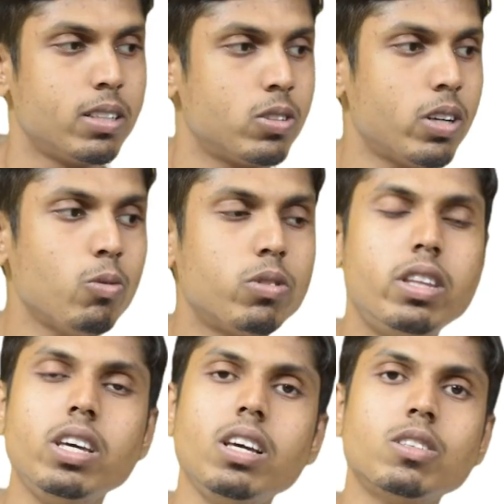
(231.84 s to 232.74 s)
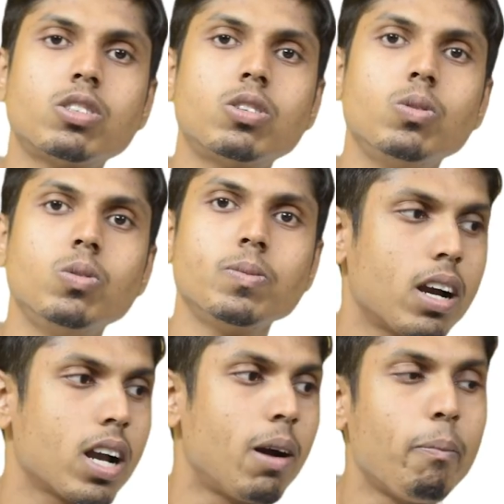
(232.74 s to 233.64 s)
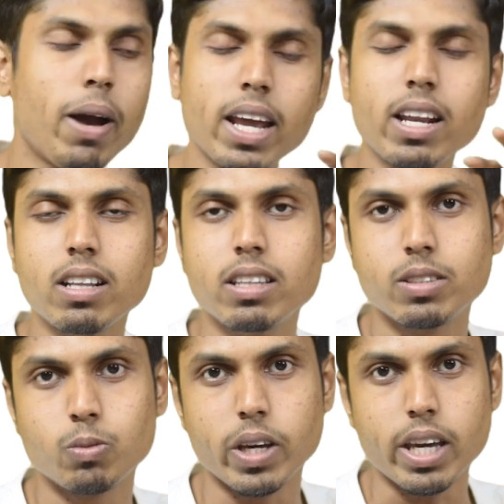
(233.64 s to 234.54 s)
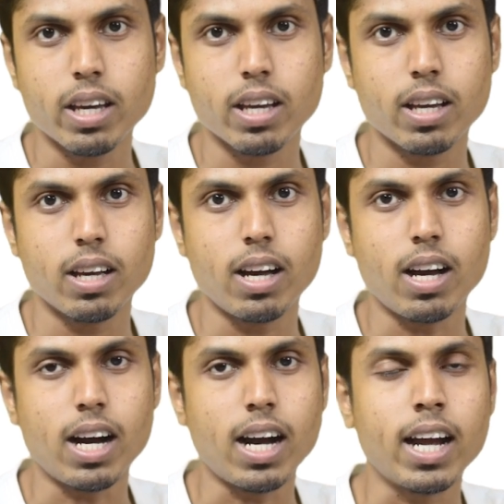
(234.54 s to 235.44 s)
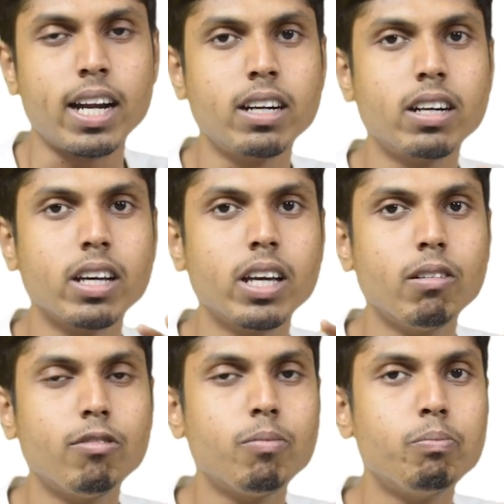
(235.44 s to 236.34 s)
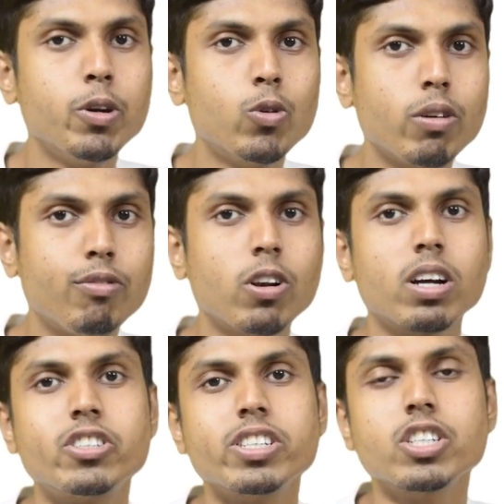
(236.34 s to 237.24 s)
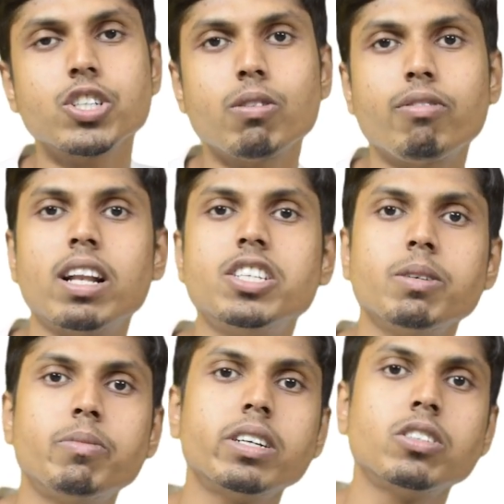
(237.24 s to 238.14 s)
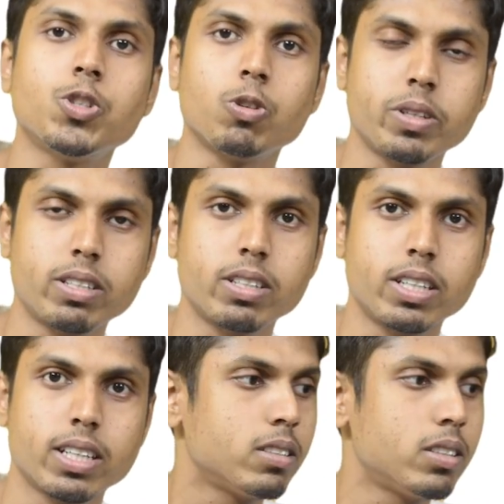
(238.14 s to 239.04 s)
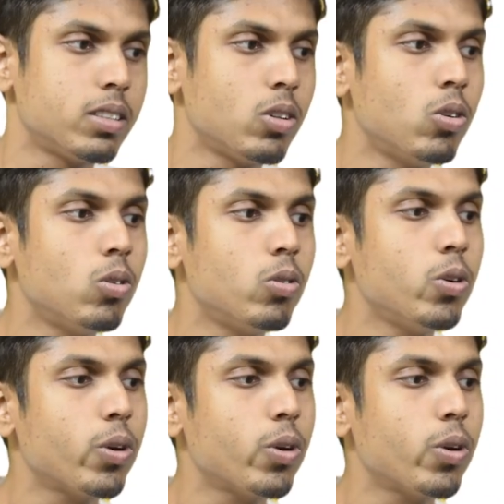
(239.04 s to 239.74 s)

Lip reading: So now these two combine in this way and give a beautiful conjunction of algebra and geometry. So you